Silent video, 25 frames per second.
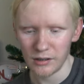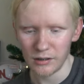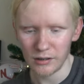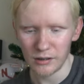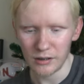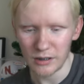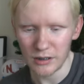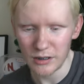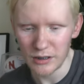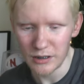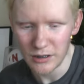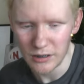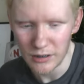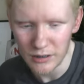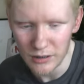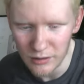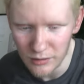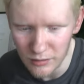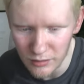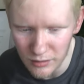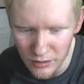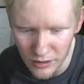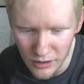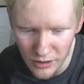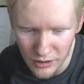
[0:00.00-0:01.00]
The
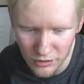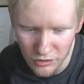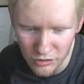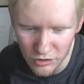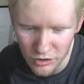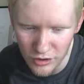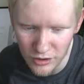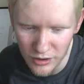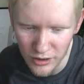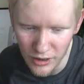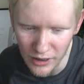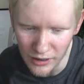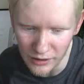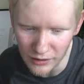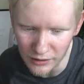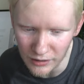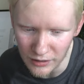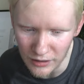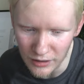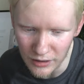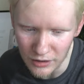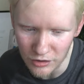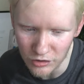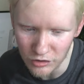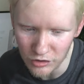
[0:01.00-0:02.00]
NG and
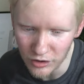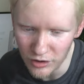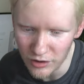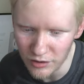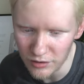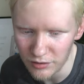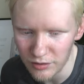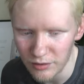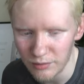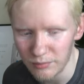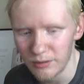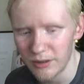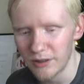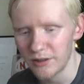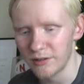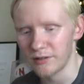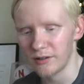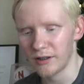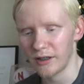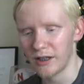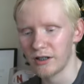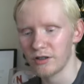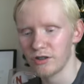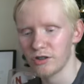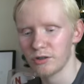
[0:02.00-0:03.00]
the JC Wings
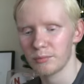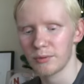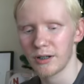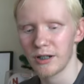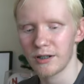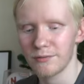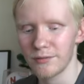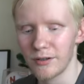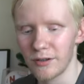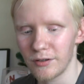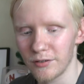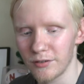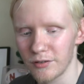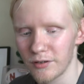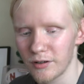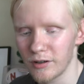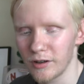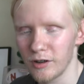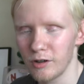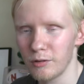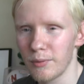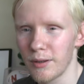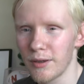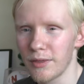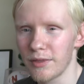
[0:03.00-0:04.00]
Slant Gemini versions are a
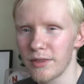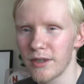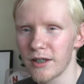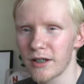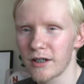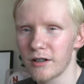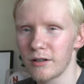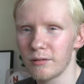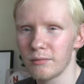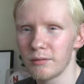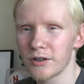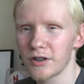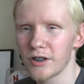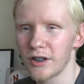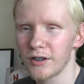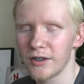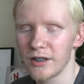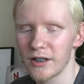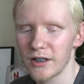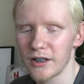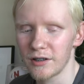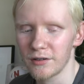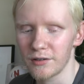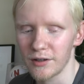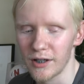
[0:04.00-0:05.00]
little bit thicker, which I
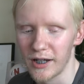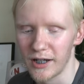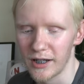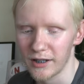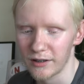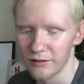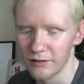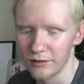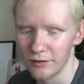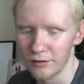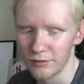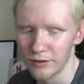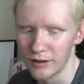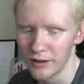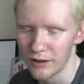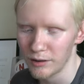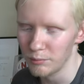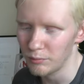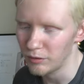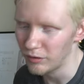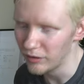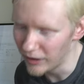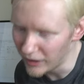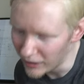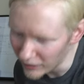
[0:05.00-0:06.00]
think is actually slightly more